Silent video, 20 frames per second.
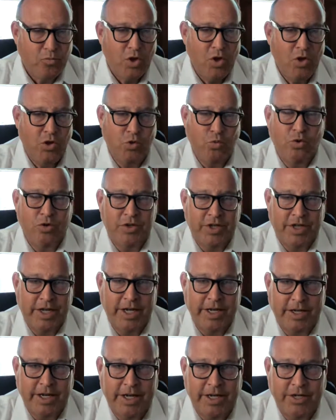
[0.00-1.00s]
you will
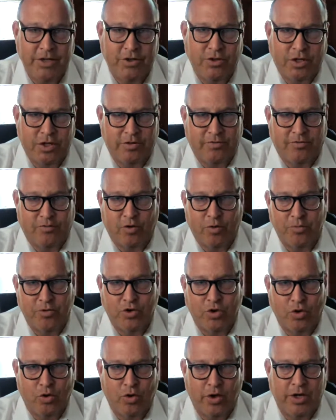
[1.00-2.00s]
get a confirmed
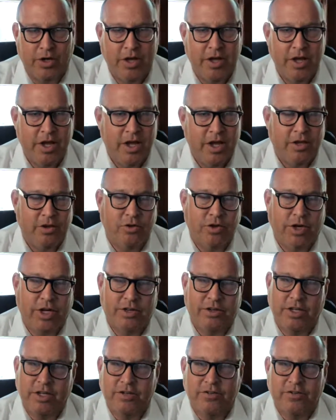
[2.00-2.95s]
showing. You'll get the